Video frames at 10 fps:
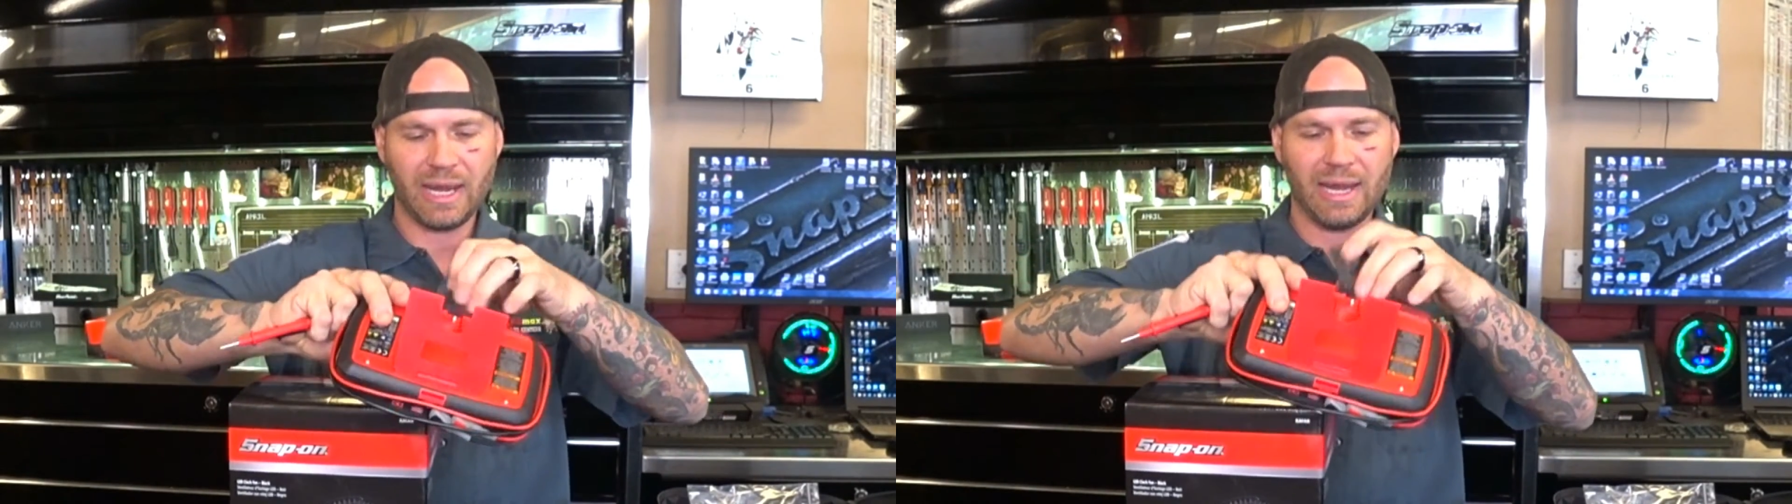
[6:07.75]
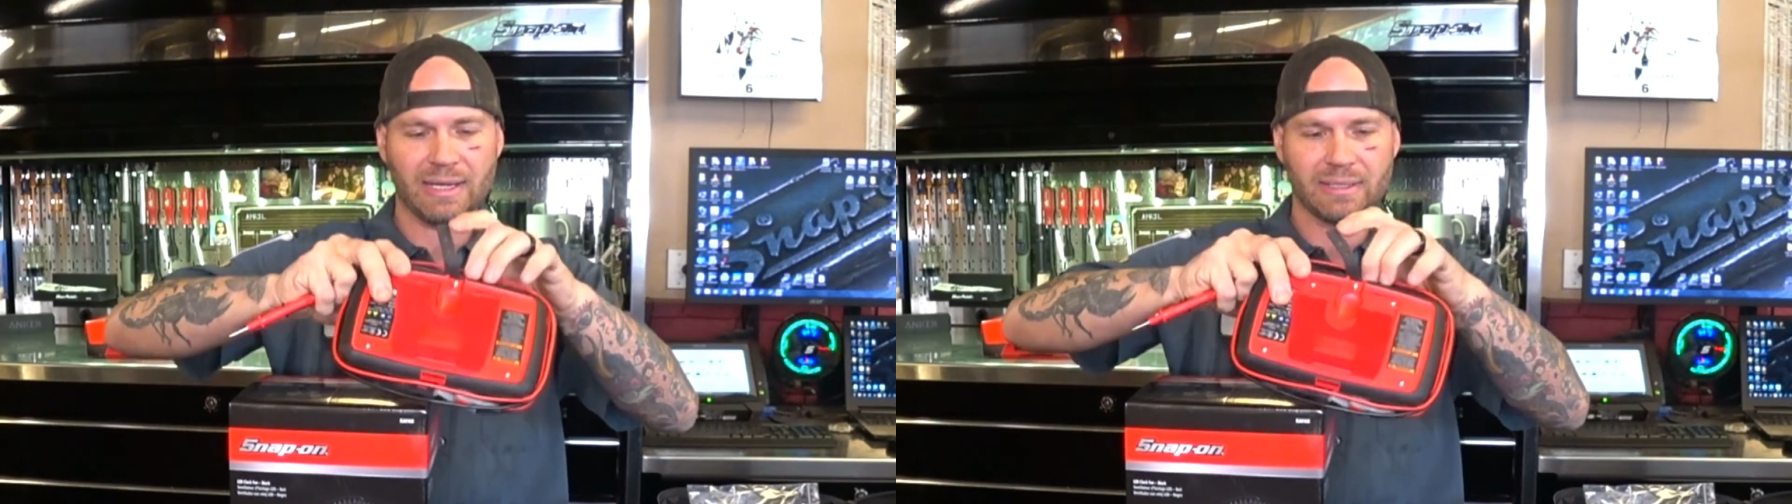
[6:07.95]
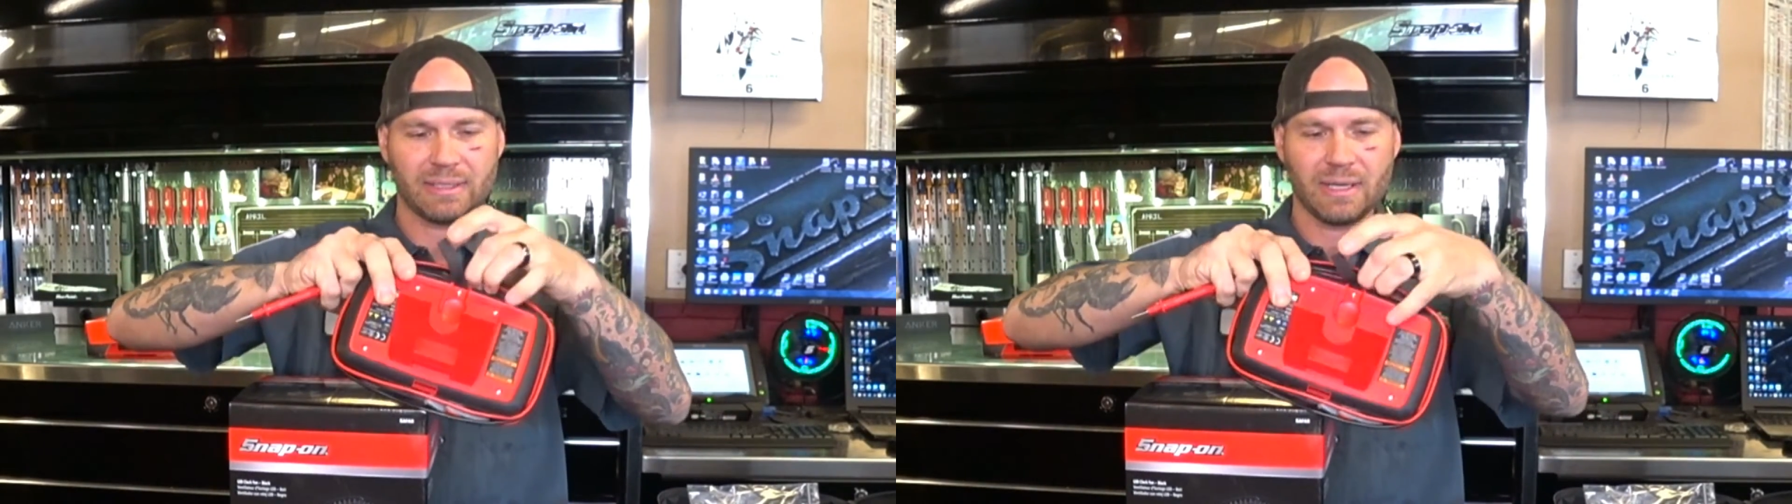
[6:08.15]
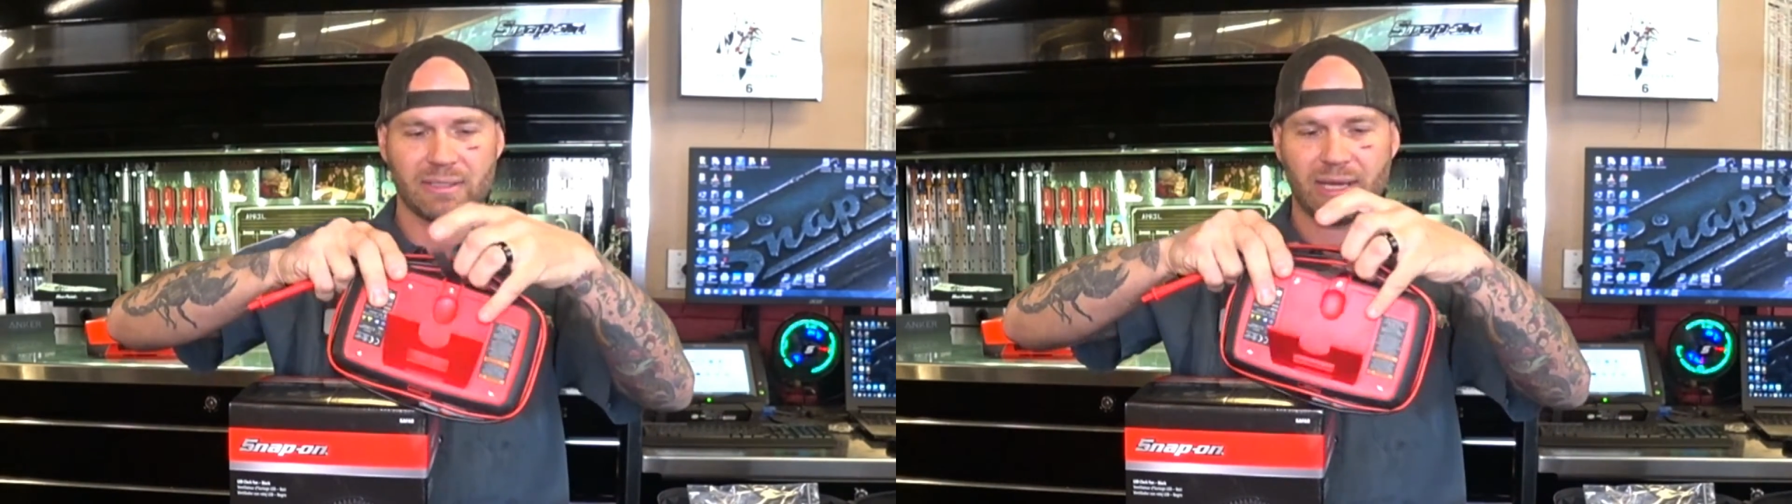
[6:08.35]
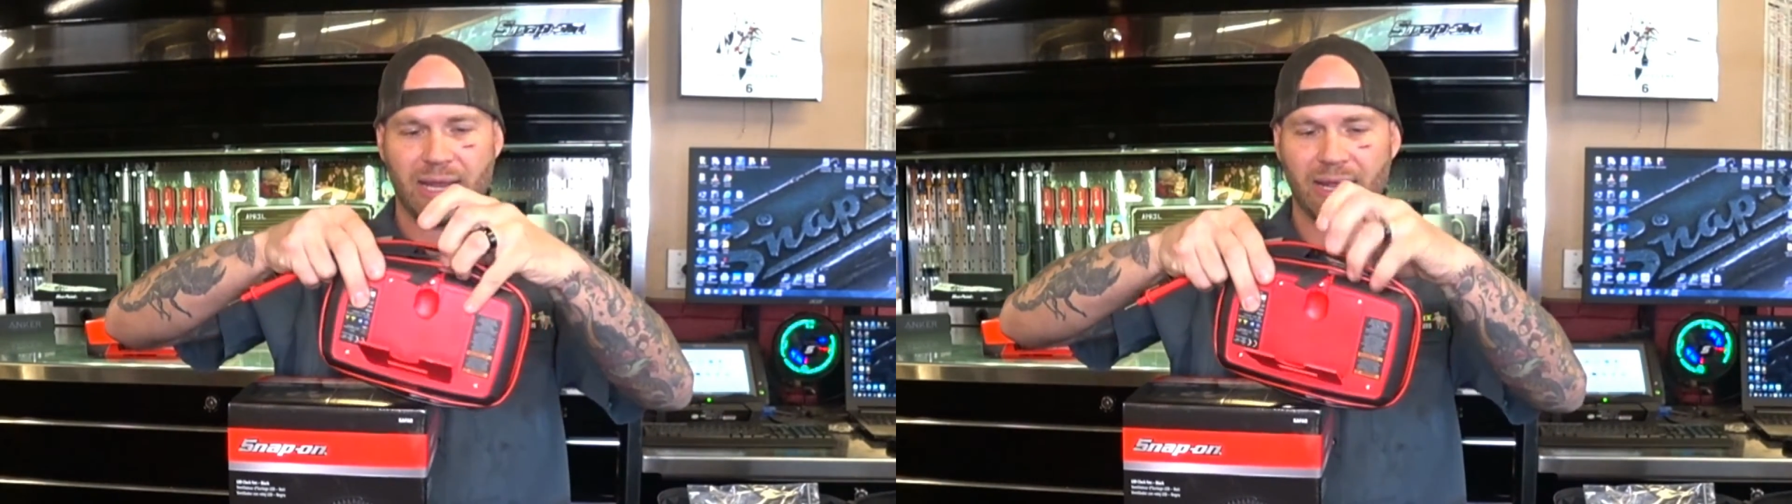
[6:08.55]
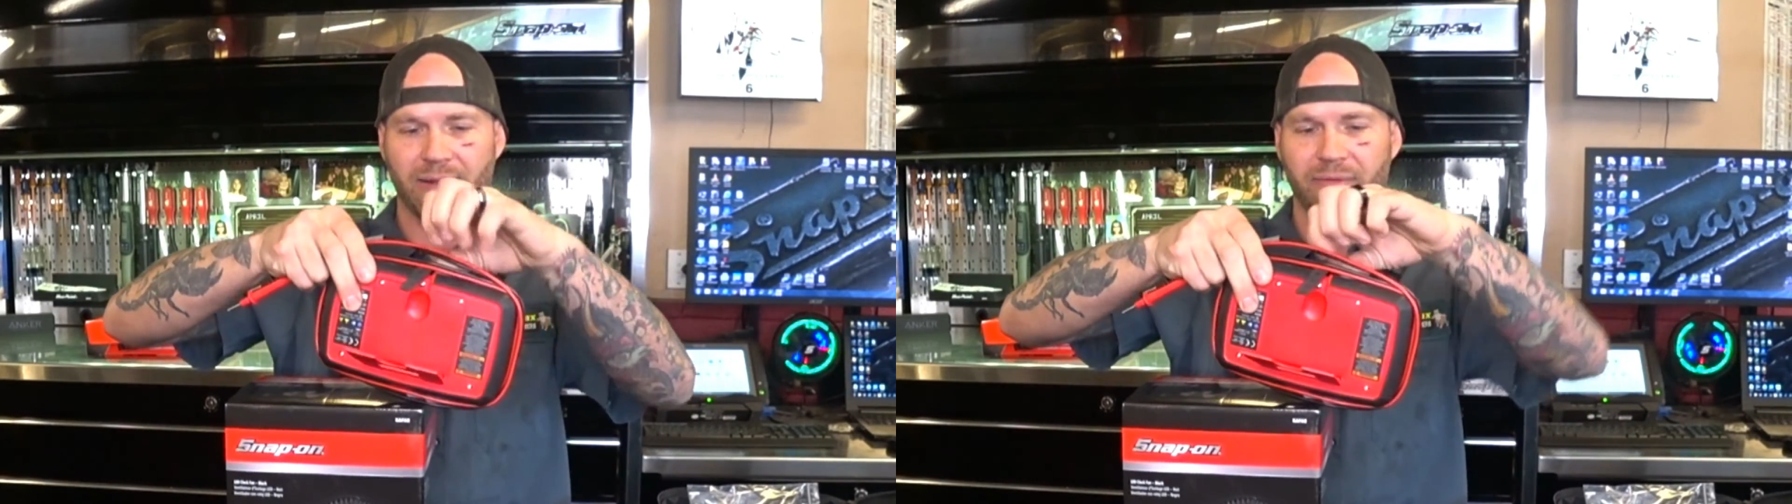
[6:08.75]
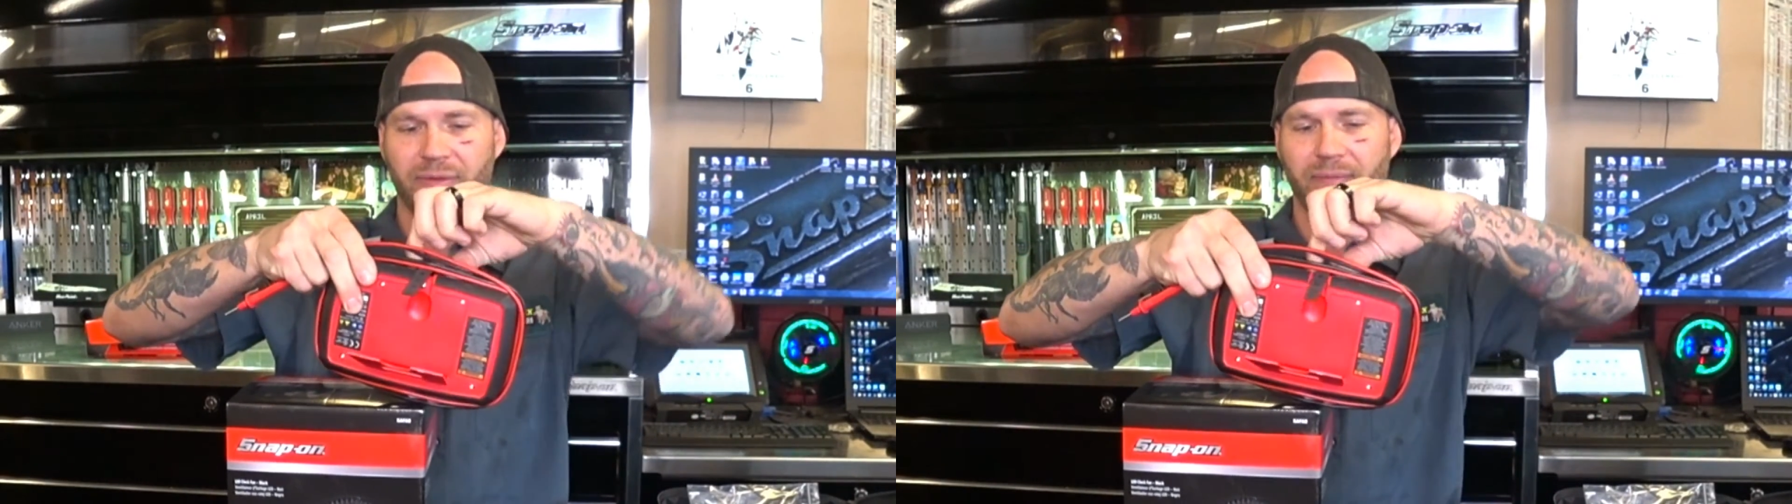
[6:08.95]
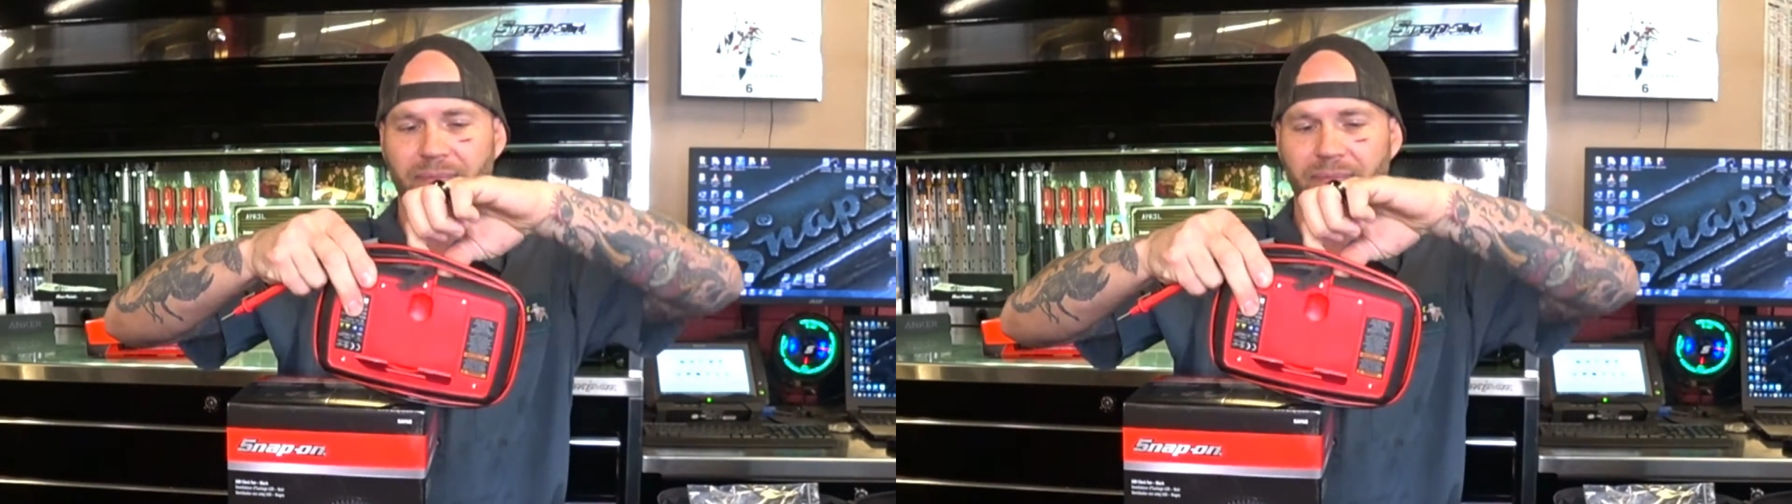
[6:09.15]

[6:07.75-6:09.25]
and it does have